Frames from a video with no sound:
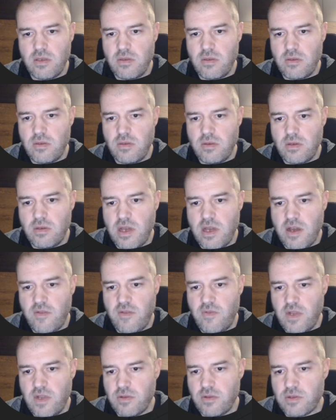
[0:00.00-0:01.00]
you have
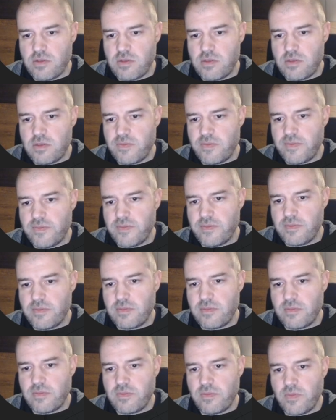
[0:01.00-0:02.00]
Linux.
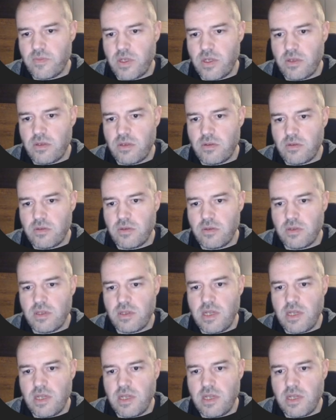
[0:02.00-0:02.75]
We're going to